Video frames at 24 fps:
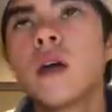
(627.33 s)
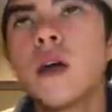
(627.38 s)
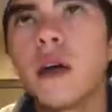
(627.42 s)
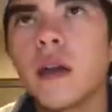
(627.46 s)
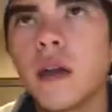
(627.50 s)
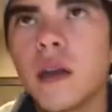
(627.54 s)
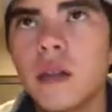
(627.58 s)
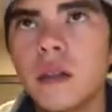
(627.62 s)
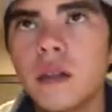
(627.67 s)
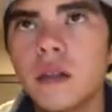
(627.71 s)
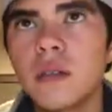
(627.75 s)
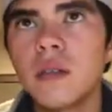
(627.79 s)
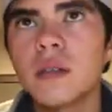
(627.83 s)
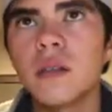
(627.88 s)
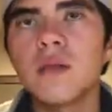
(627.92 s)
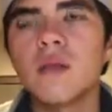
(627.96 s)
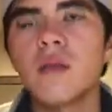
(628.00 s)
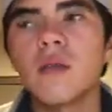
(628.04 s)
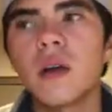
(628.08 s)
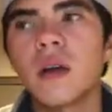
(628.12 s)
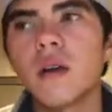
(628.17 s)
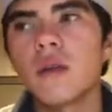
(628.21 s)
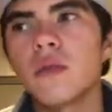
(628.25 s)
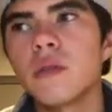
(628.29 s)
and this is
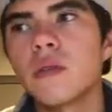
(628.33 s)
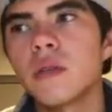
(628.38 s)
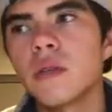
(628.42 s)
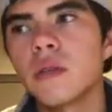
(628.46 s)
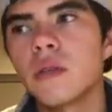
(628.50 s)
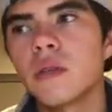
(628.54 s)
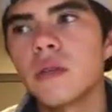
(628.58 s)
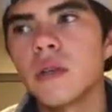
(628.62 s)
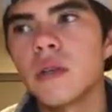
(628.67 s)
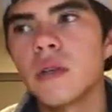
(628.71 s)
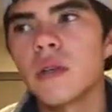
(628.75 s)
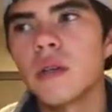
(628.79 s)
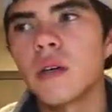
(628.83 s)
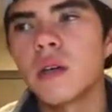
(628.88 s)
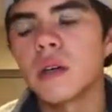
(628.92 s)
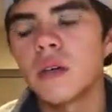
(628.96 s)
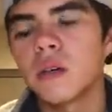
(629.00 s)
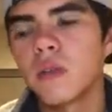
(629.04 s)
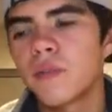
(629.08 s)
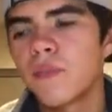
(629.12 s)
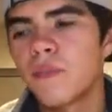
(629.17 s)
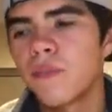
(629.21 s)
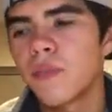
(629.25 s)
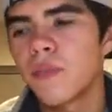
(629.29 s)
when I was just
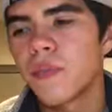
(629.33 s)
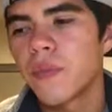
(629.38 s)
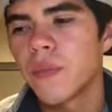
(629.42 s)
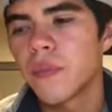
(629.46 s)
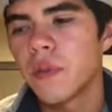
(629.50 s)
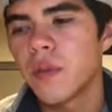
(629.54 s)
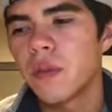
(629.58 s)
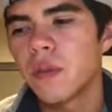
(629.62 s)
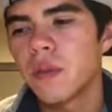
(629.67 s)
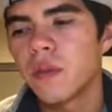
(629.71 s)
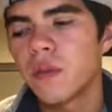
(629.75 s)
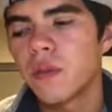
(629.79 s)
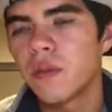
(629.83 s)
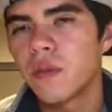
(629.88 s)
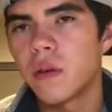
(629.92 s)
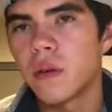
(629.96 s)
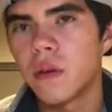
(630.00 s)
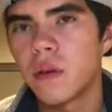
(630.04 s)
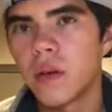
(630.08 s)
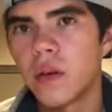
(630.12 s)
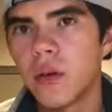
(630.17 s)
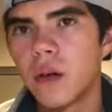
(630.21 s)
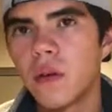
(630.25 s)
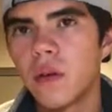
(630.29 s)

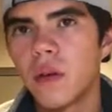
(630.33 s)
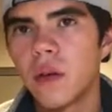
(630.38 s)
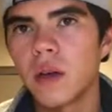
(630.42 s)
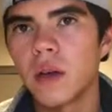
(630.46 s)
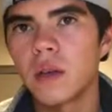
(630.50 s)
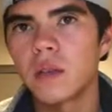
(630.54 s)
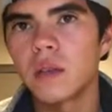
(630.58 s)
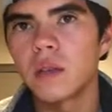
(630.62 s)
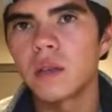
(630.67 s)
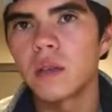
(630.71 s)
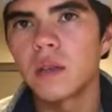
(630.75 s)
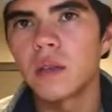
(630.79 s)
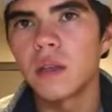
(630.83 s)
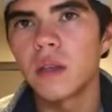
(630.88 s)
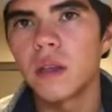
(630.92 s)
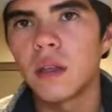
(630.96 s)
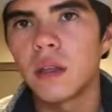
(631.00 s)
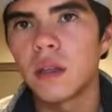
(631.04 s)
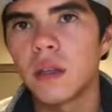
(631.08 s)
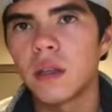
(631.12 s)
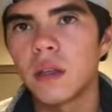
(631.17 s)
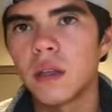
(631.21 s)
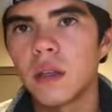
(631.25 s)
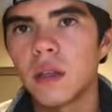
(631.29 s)
filling out answers at
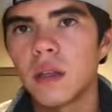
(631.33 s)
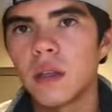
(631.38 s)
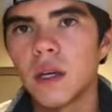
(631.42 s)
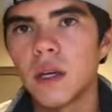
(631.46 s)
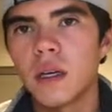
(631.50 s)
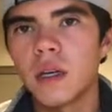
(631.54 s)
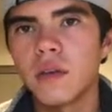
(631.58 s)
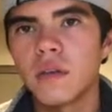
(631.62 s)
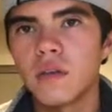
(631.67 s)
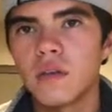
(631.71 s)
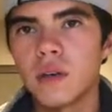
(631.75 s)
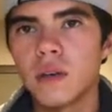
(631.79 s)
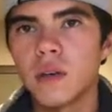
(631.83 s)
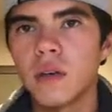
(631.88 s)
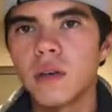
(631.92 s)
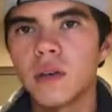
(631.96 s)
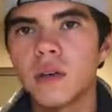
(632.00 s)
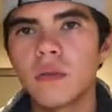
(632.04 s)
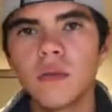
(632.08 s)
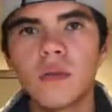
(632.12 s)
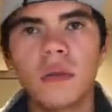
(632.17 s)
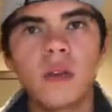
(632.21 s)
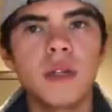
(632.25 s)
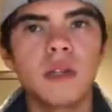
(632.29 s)
the end of the test for
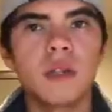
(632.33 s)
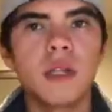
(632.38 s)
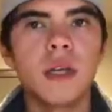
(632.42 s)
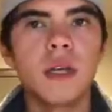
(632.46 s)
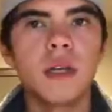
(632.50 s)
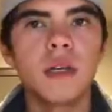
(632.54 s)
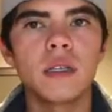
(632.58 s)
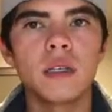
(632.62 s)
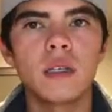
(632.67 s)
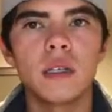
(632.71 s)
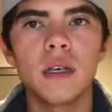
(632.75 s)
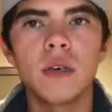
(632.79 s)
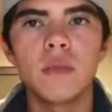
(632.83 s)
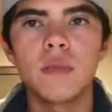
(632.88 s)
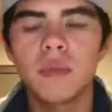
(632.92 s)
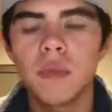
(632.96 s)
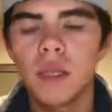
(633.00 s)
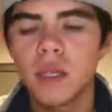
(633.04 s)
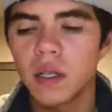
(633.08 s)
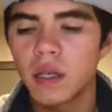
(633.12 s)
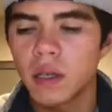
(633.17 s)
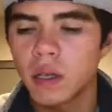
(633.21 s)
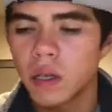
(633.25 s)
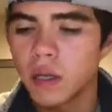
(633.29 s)
ones that I
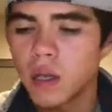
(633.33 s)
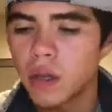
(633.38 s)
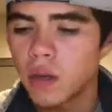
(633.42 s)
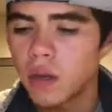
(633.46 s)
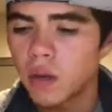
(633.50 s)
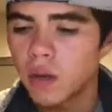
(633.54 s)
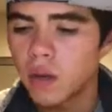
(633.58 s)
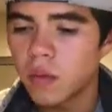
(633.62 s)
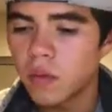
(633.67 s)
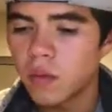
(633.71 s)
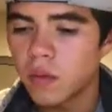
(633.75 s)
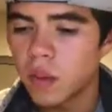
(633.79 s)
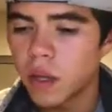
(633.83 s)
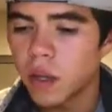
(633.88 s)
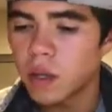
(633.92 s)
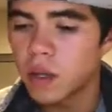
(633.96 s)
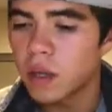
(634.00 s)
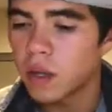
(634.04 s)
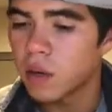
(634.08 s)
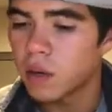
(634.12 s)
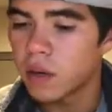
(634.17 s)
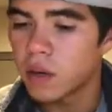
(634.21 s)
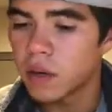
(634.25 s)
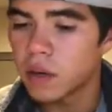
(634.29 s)
skipped. But
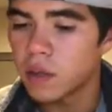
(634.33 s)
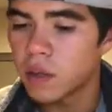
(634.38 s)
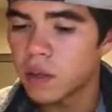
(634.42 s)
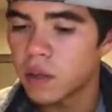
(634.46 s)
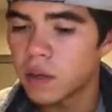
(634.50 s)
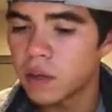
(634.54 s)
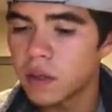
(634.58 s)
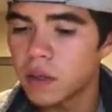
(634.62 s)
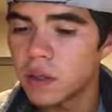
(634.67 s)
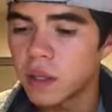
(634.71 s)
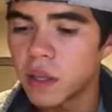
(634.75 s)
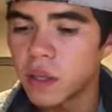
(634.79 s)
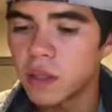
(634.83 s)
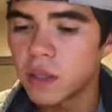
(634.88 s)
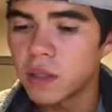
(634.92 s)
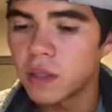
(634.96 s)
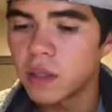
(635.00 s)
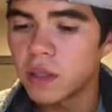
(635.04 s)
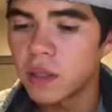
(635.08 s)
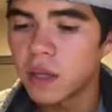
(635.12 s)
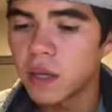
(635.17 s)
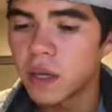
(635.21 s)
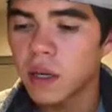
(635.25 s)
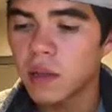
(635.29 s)
the correct answer is
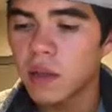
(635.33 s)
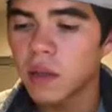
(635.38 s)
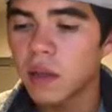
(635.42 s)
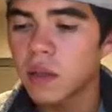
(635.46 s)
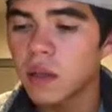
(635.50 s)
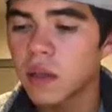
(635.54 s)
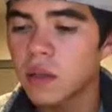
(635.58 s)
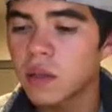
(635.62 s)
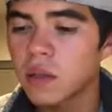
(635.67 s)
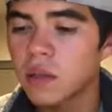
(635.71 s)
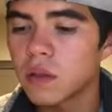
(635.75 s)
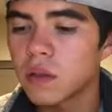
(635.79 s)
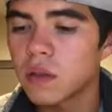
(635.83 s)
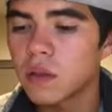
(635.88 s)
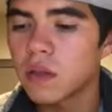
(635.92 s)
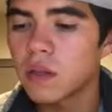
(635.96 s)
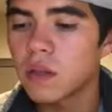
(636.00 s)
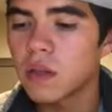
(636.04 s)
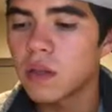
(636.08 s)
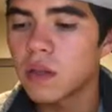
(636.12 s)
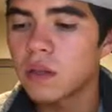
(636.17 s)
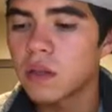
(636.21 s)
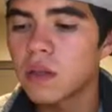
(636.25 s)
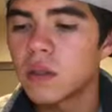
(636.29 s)
actually technological
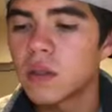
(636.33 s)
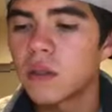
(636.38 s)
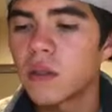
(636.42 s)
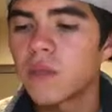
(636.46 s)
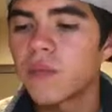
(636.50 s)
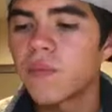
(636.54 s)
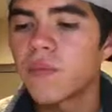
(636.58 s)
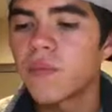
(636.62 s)
developments